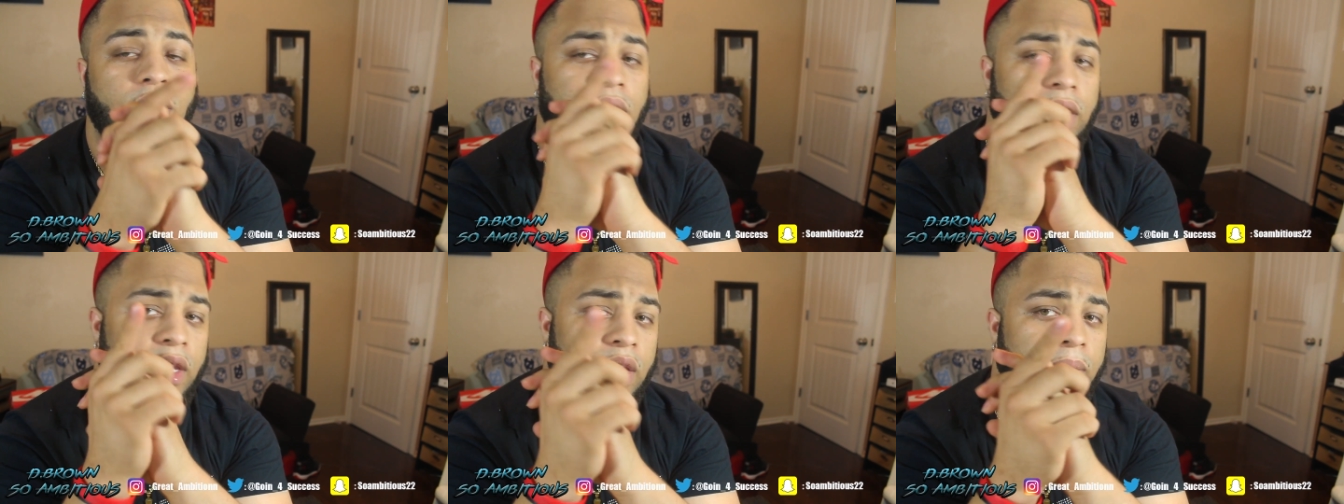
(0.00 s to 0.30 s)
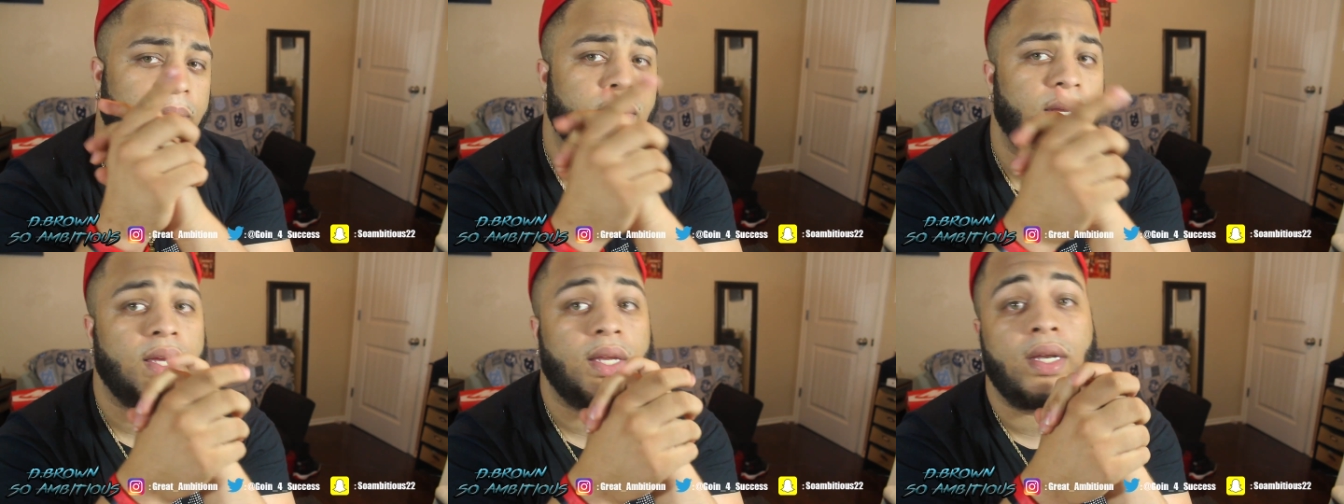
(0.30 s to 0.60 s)

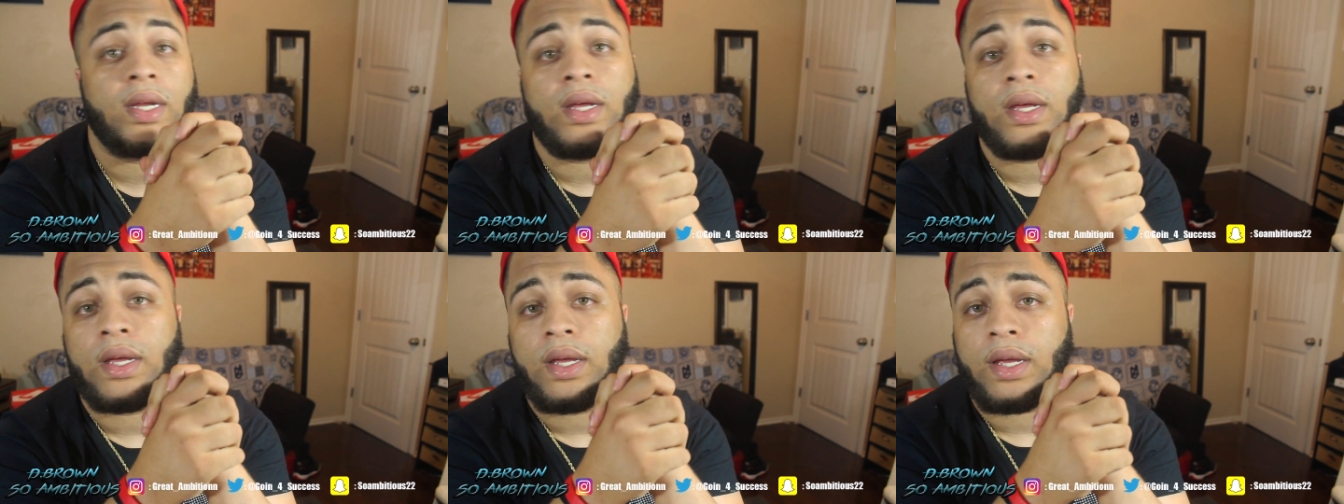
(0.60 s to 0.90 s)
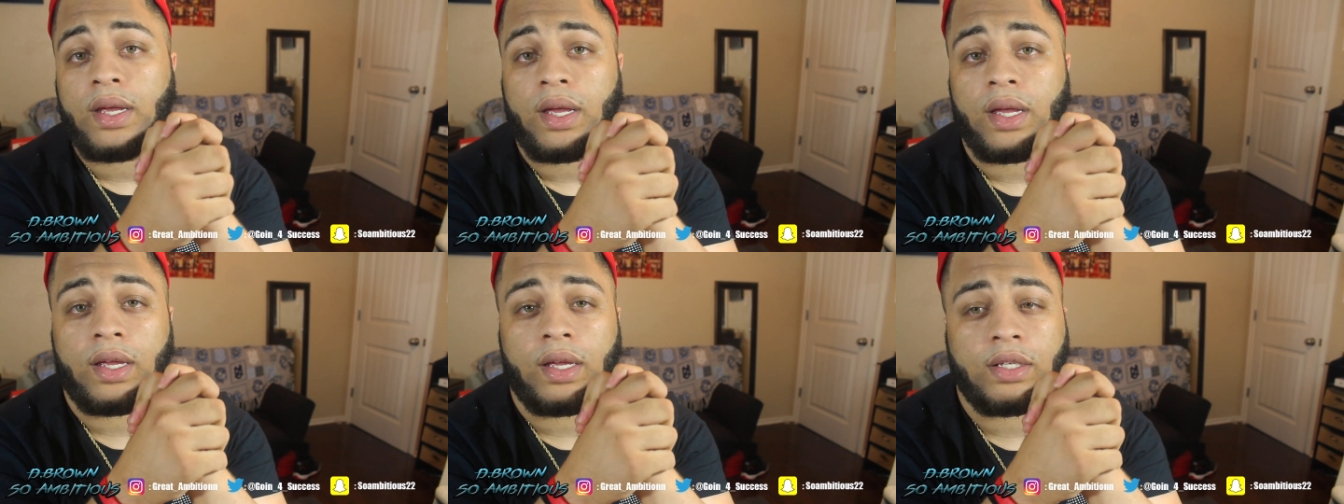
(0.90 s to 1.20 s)
yeah, man.
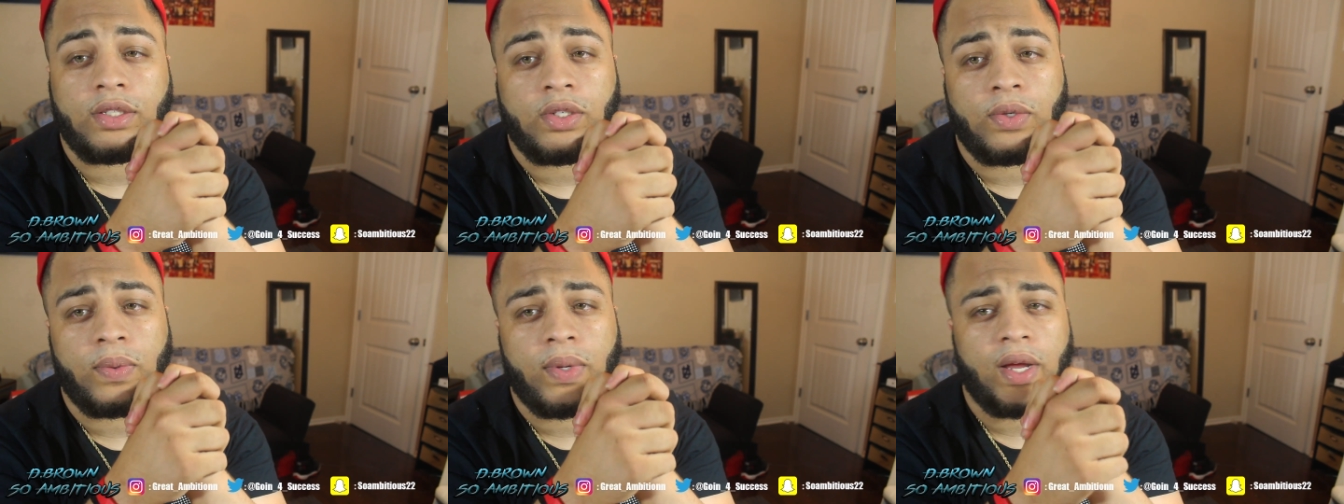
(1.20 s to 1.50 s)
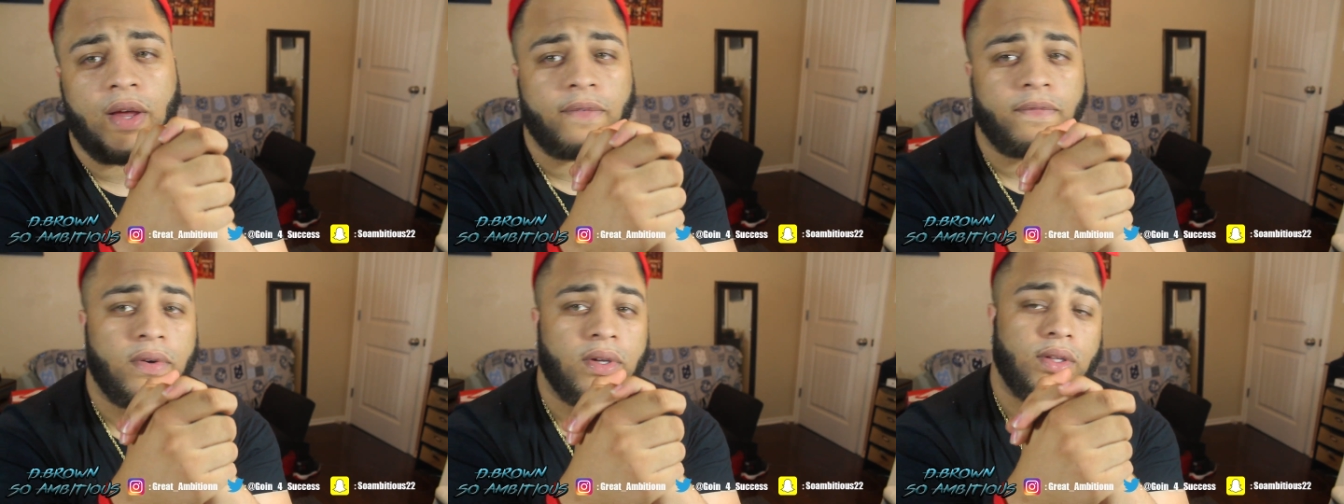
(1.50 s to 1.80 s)
Uh, so
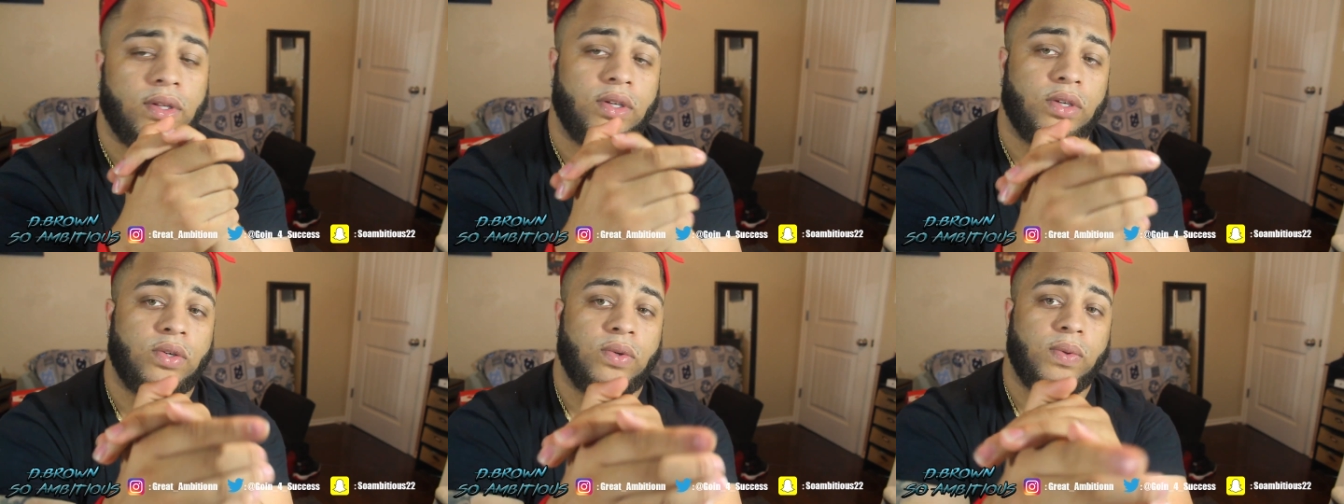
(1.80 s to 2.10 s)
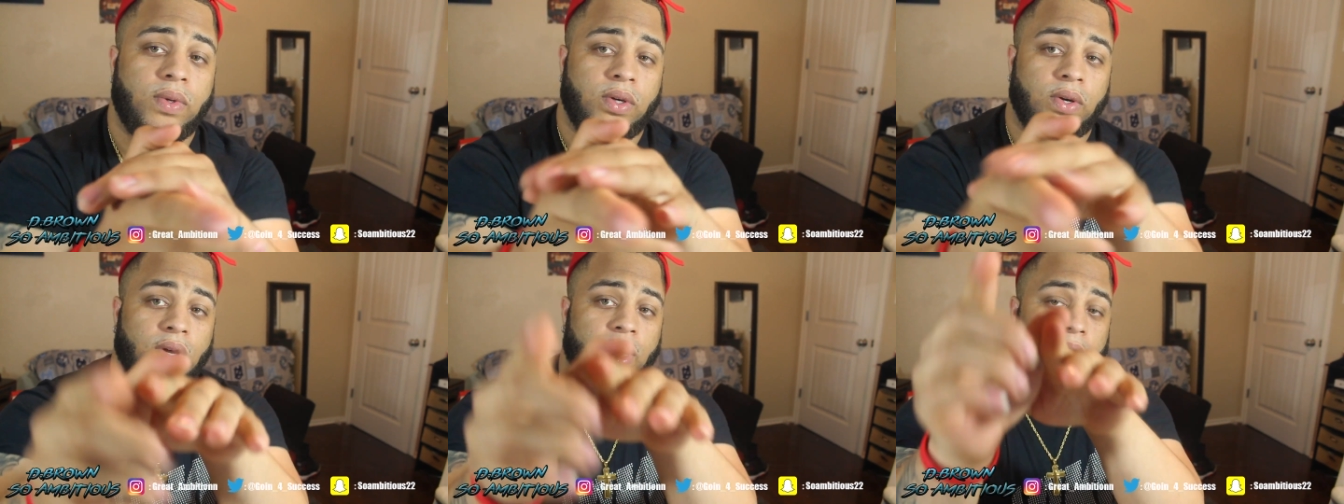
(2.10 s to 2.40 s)
without further ado,
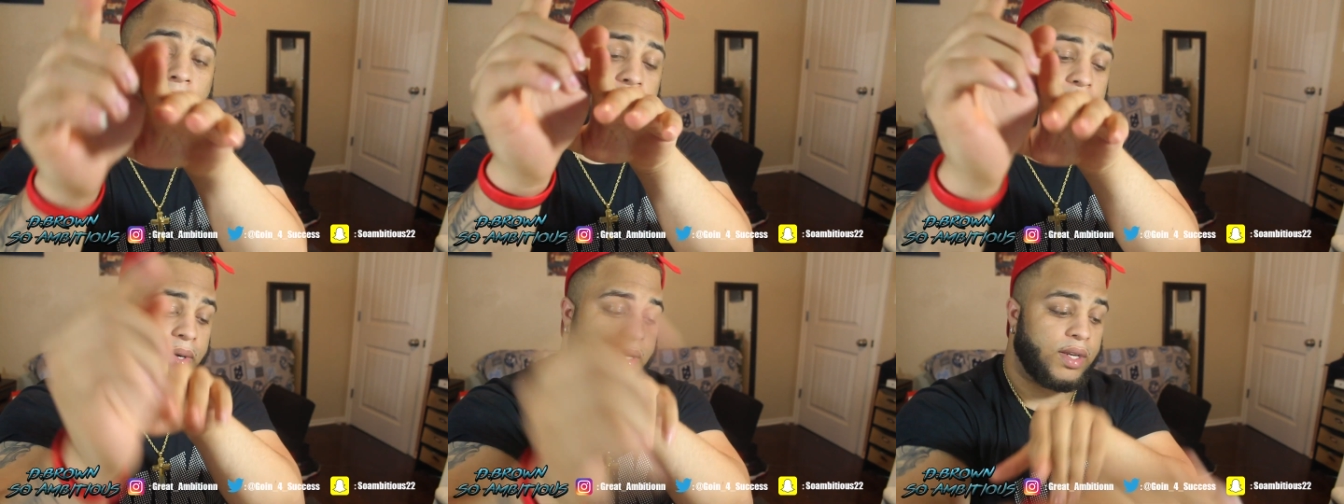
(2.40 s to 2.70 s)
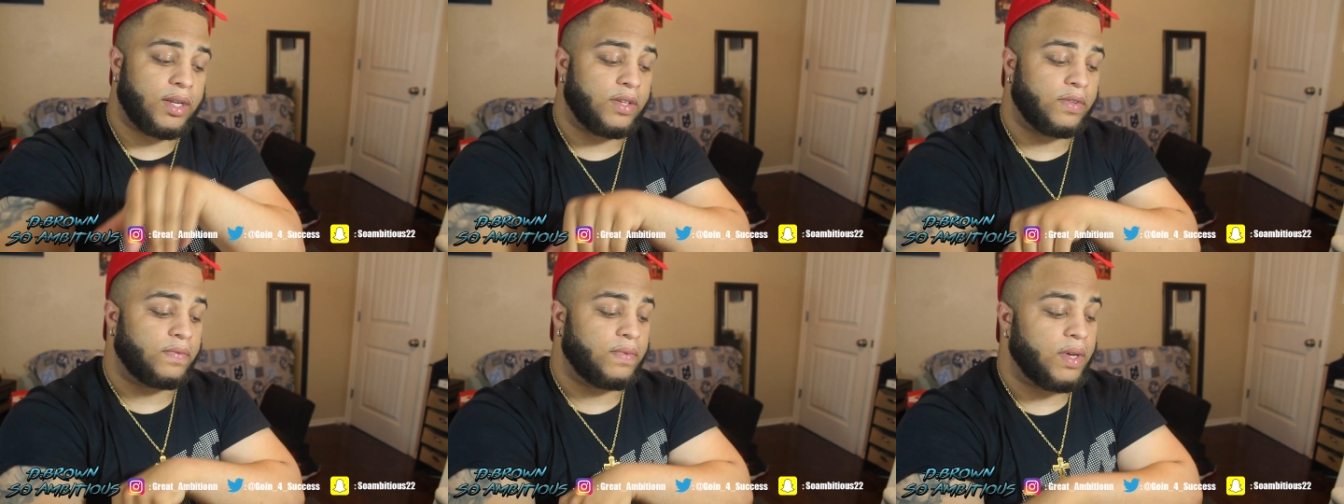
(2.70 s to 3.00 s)
we're gonna hop
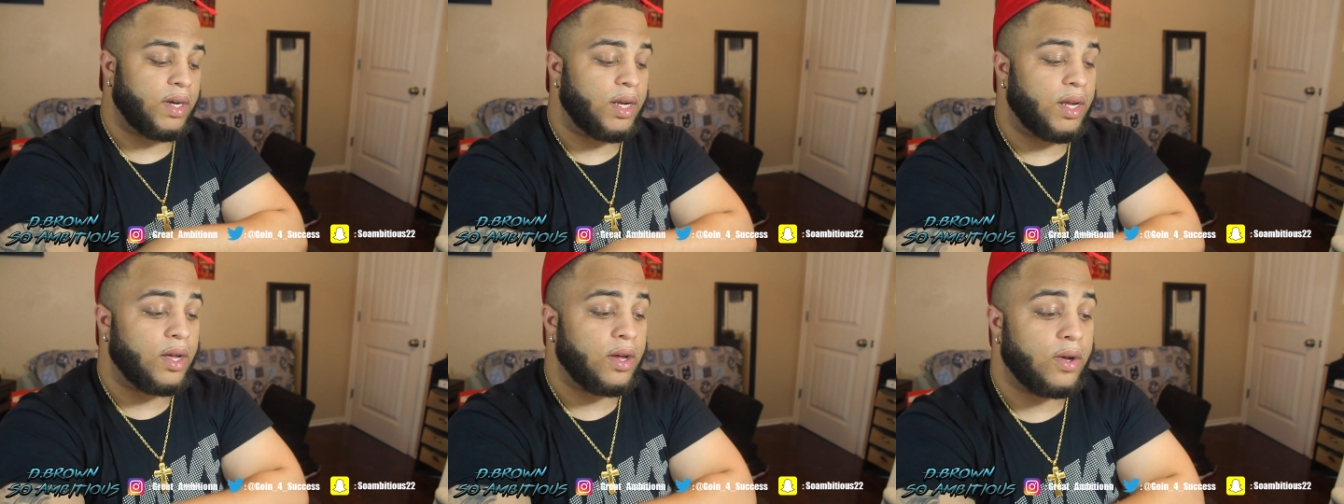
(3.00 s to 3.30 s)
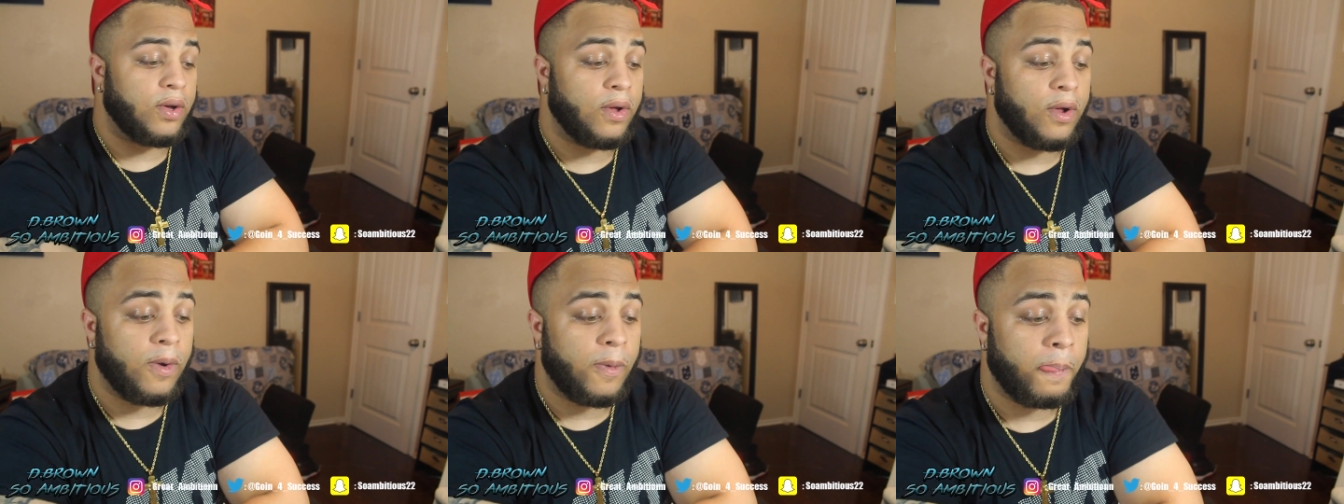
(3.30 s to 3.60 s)
into this
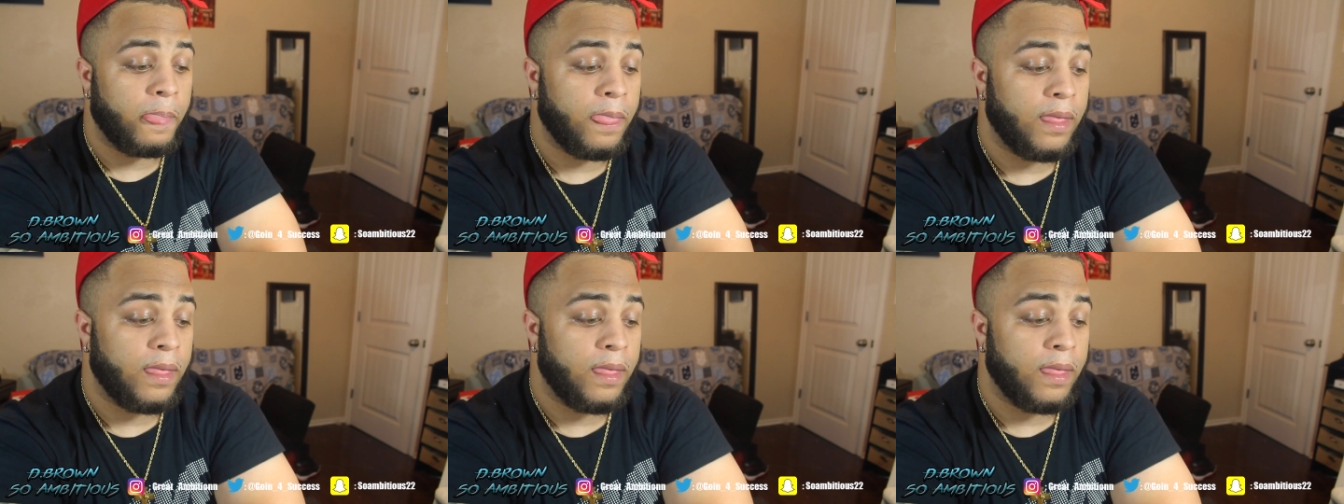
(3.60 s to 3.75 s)
video.